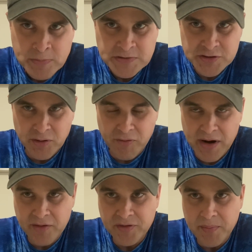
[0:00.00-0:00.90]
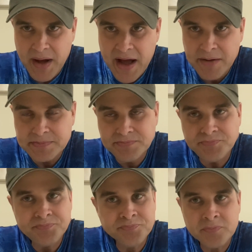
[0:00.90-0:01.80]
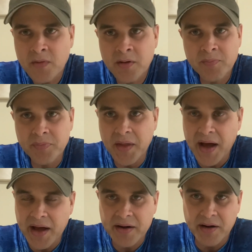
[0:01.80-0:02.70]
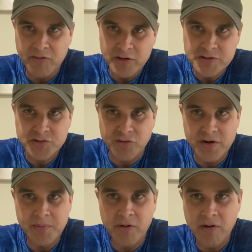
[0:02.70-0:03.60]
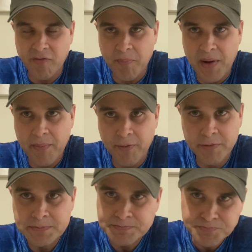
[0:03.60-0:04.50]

So right off the bat, not a real screamer of a pepper.